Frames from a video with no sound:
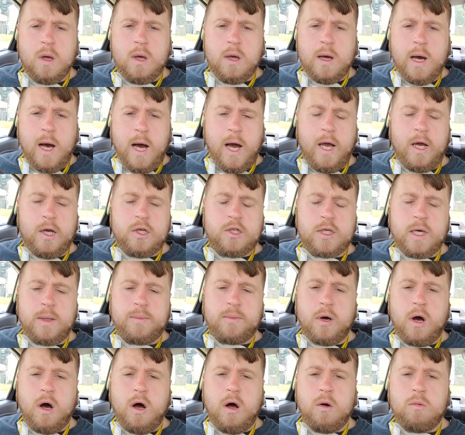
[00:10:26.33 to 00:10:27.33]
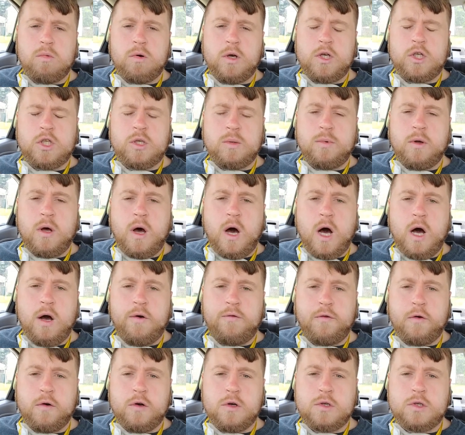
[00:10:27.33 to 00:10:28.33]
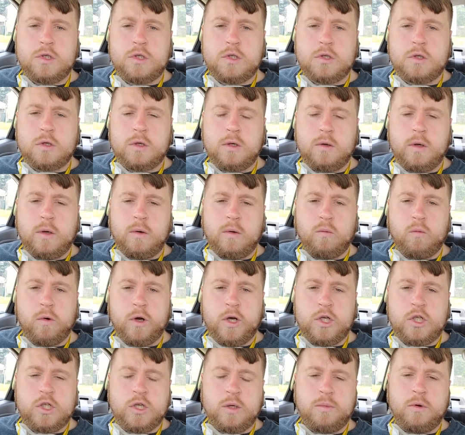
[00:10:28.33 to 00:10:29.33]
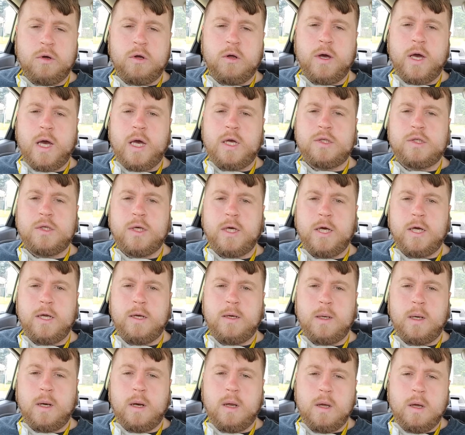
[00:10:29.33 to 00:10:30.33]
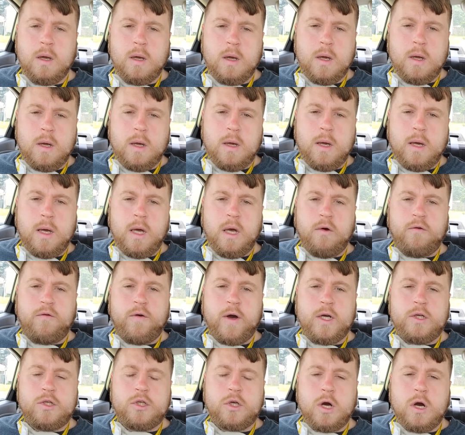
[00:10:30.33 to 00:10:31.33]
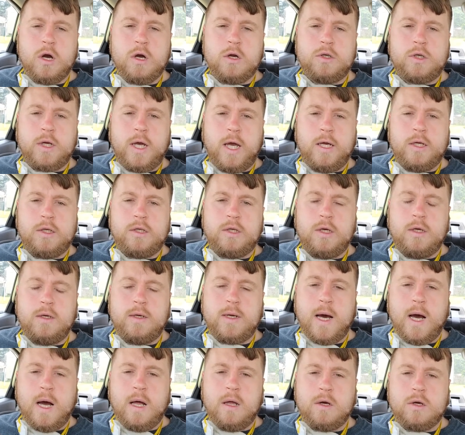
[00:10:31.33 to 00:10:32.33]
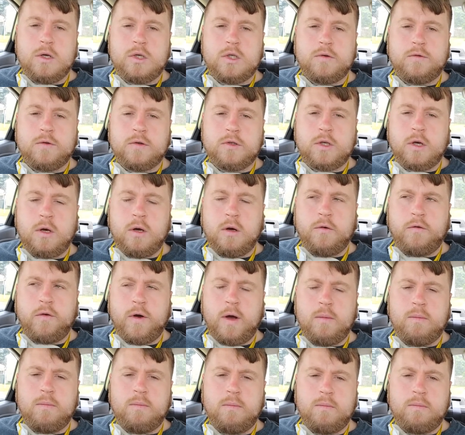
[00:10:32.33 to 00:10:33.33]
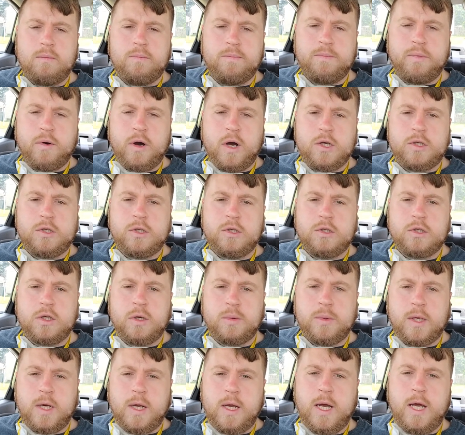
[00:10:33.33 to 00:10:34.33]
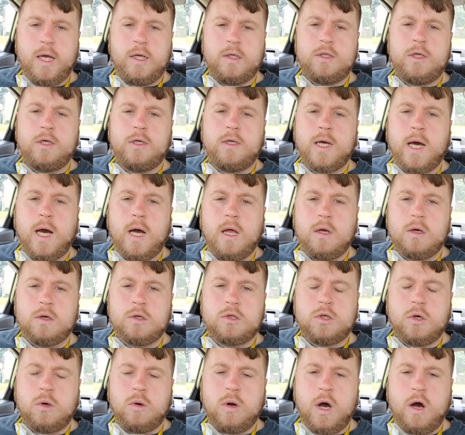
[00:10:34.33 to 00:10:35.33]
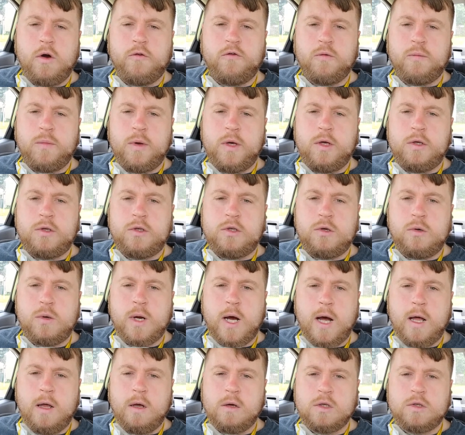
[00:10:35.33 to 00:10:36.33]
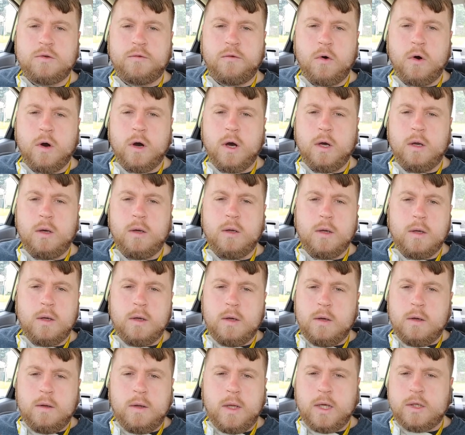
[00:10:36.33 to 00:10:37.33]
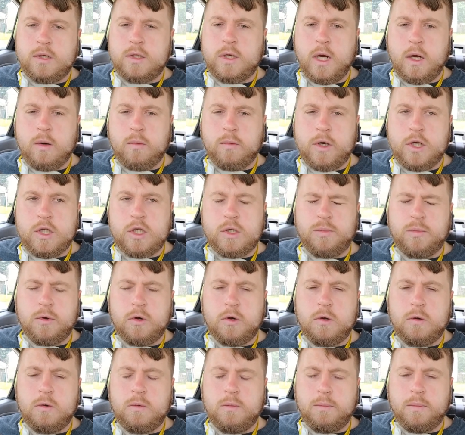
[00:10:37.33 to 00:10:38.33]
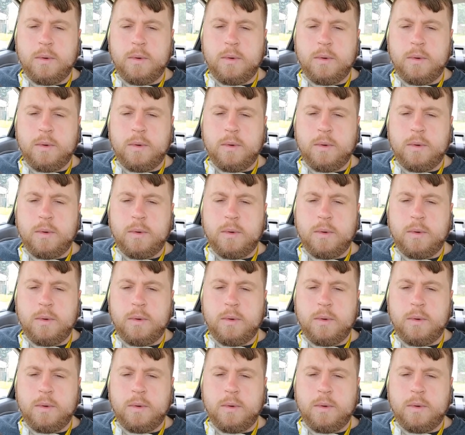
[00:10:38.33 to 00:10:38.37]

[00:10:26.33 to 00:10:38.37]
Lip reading: I accept all reasonable offers. Reasonable as in, if I charge $18 for something, if I'm pricing something at $18, don't offer me $2 for it. That's not reasonable.